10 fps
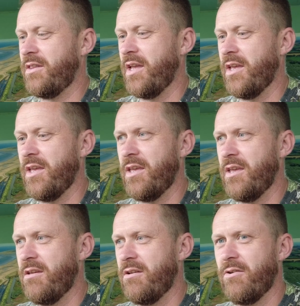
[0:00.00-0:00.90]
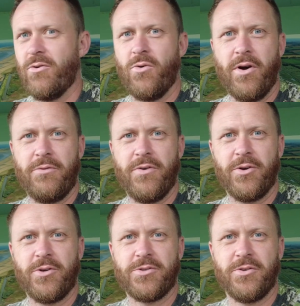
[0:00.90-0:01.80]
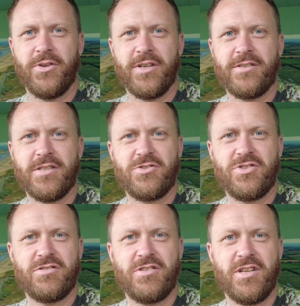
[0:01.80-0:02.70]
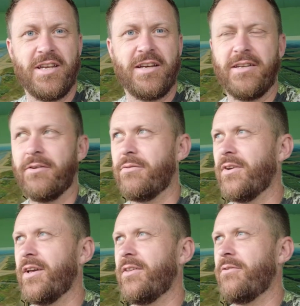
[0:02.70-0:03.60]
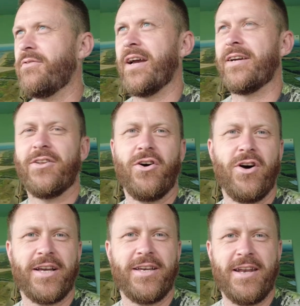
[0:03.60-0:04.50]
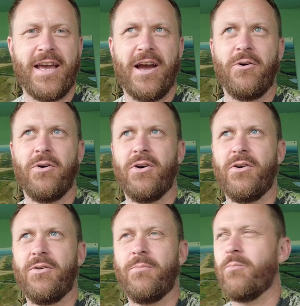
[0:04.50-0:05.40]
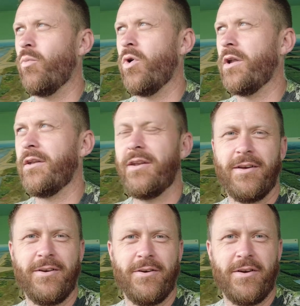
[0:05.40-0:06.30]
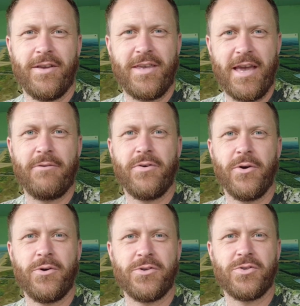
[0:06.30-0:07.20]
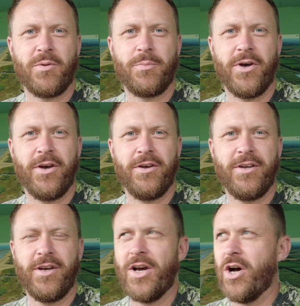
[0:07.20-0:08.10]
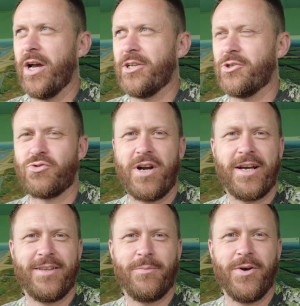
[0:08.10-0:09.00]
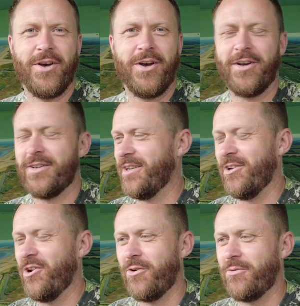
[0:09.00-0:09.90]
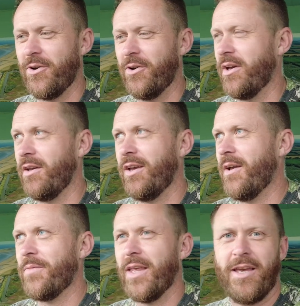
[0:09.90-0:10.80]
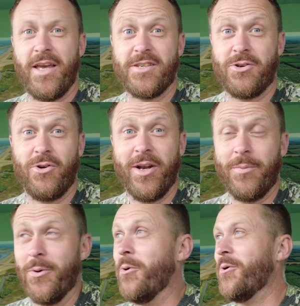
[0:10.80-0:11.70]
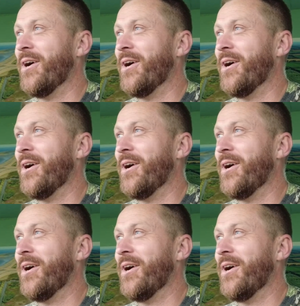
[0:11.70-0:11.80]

the autofocus on this is just addictive. The fact that I can now, one, get focus on a bird, I can track the bird, lock focus. It's incredible.